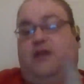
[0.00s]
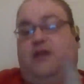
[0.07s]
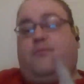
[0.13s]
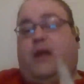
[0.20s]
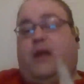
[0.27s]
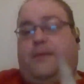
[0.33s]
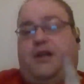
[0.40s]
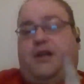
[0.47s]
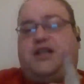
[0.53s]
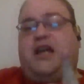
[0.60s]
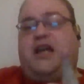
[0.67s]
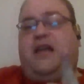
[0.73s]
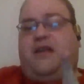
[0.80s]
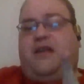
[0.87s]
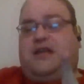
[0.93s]
But I'm going to tell
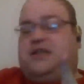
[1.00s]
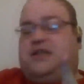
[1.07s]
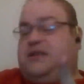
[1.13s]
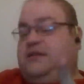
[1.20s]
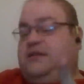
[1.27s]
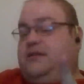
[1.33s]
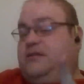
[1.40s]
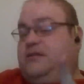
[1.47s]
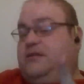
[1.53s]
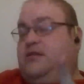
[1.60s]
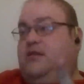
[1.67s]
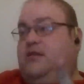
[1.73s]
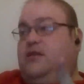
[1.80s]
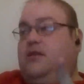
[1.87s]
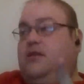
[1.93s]
you this.
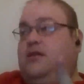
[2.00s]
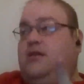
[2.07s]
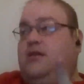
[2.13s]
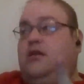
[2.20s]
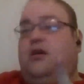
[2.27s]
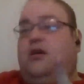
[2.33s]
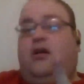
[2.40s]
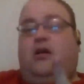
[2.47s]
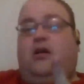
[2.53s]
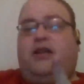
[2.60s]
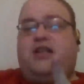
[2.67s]
All